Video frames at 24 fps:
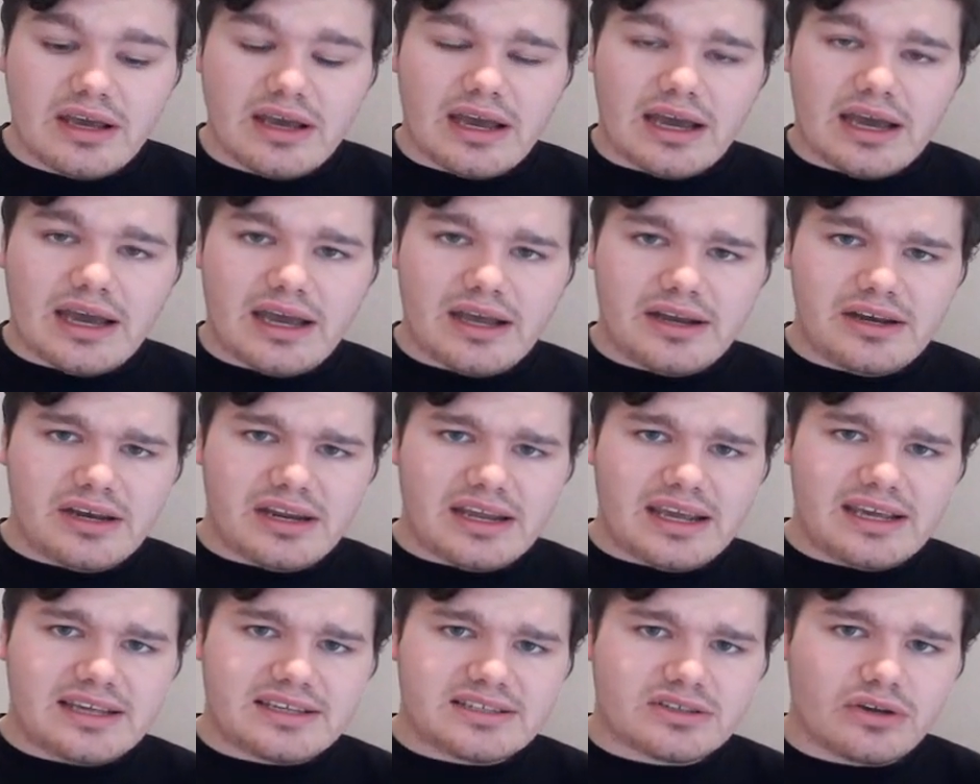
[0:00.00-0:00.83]

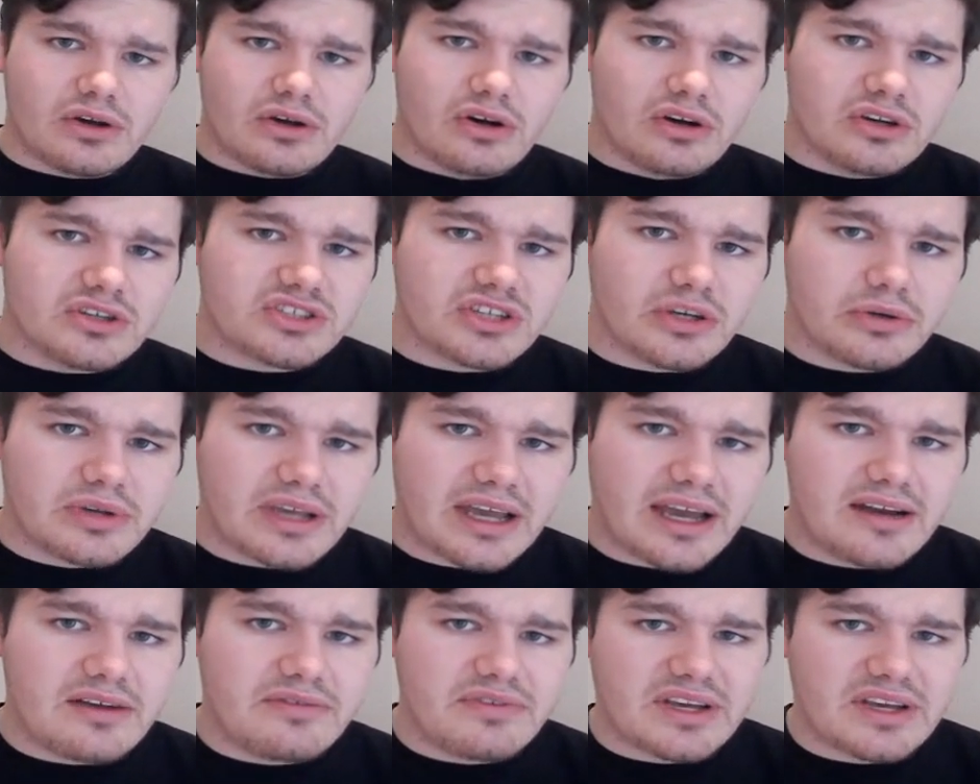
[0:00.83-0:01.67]
And it's also
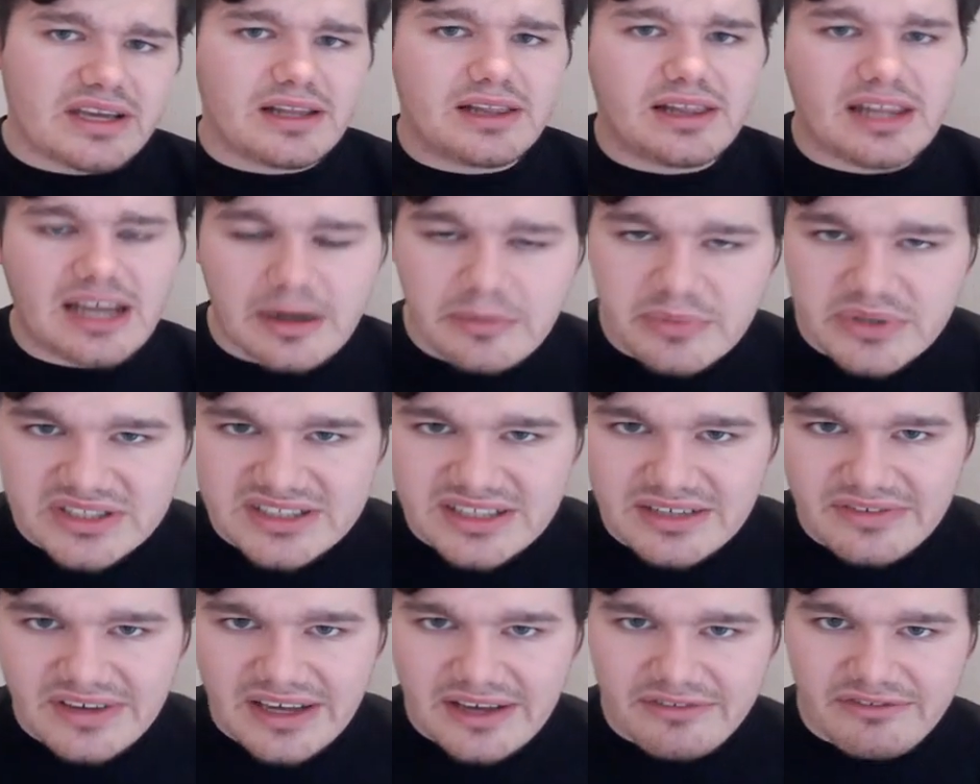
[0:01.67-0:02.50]
kind of a
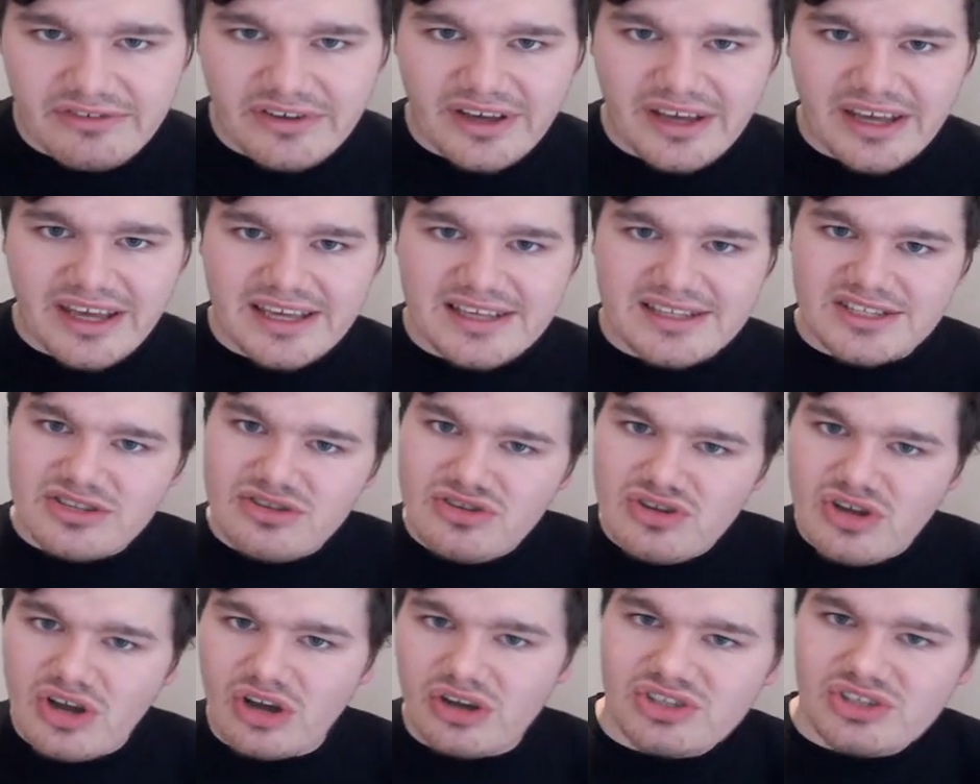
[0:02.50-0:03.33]
collaborative effort. It's
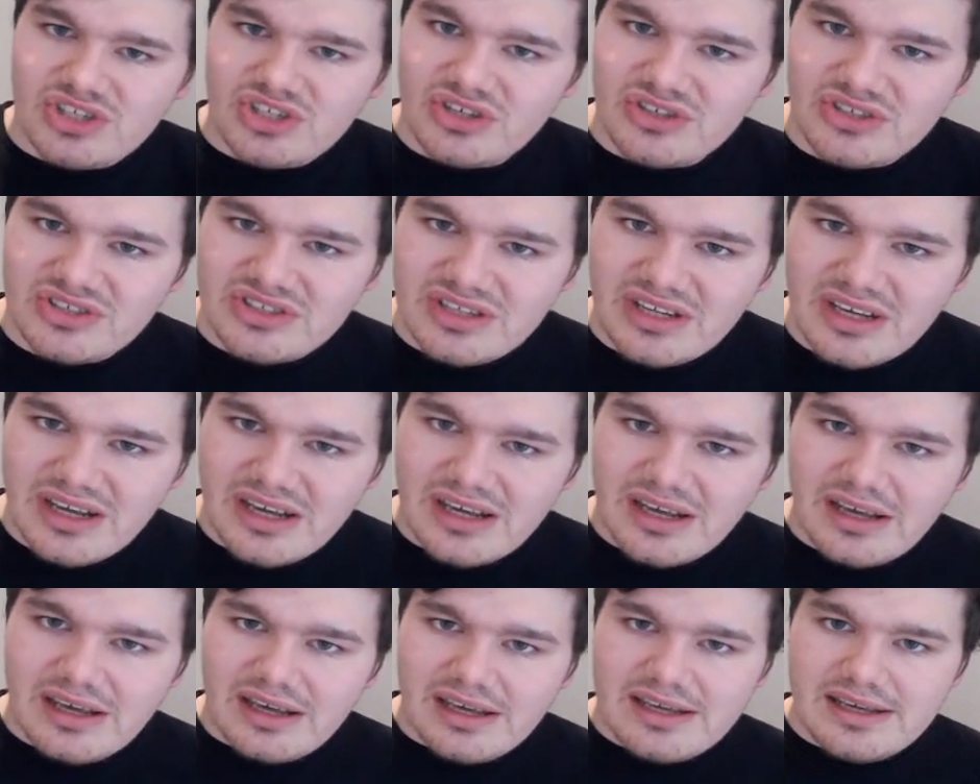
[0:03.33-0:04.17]
not just
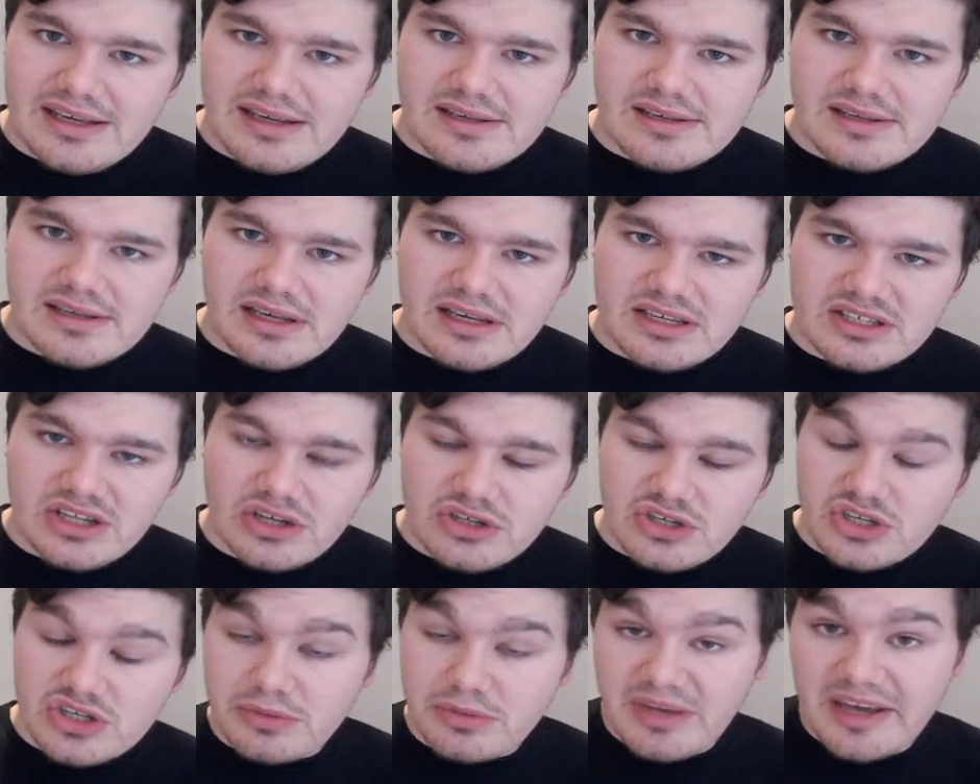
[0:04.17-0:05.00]
going
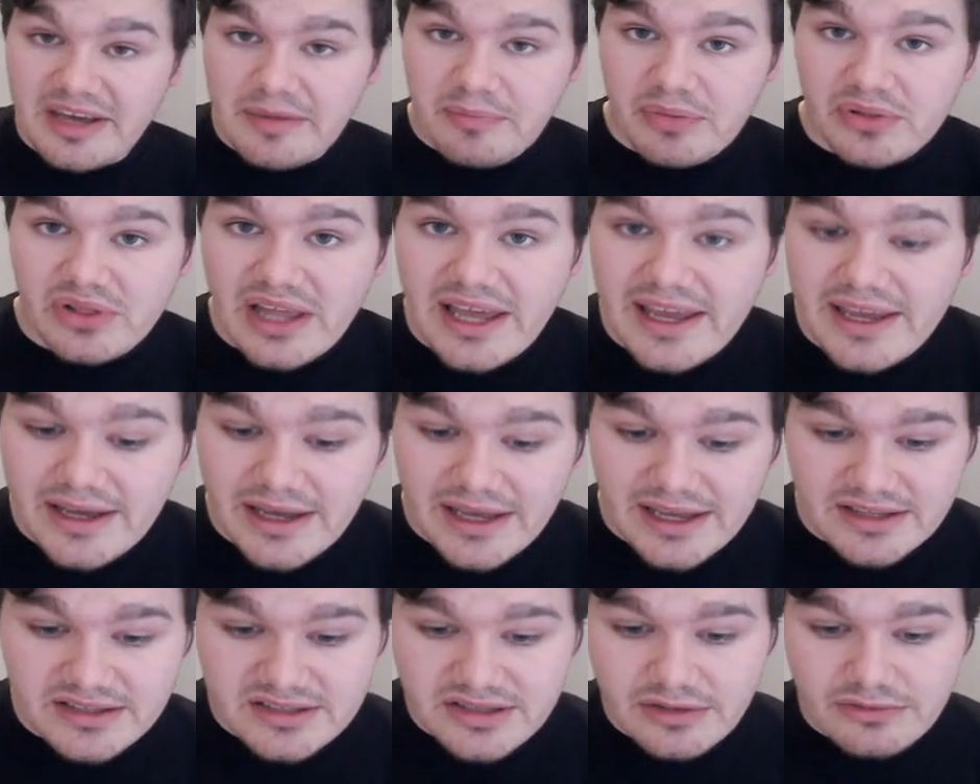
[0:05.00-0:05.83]
to be a
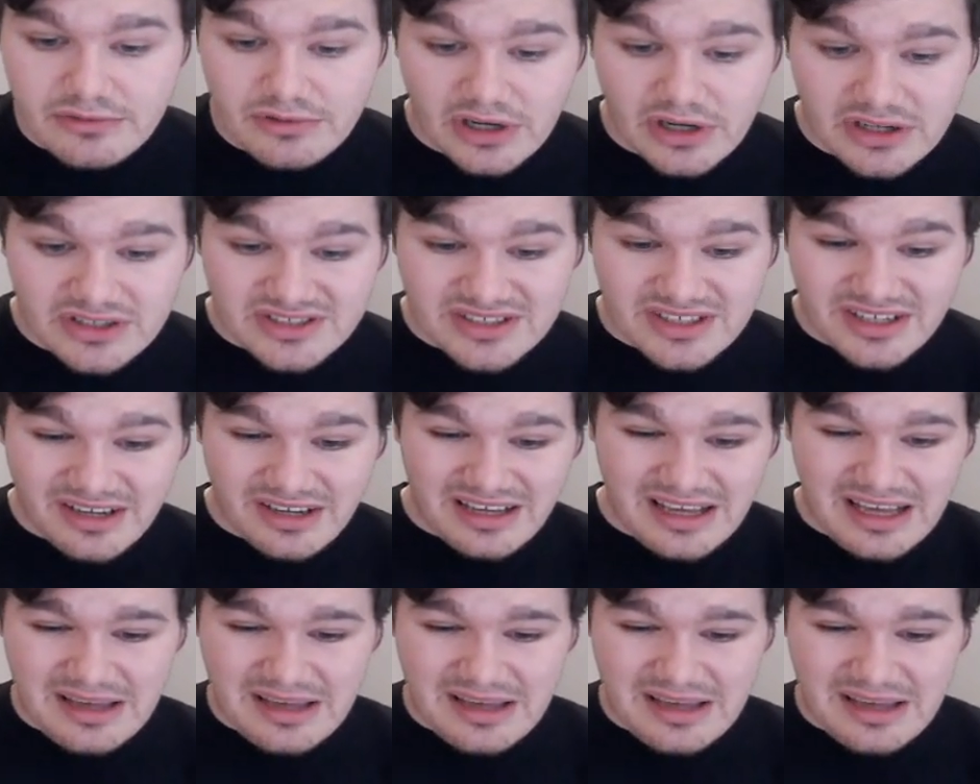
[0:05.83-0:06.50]
player into the roster.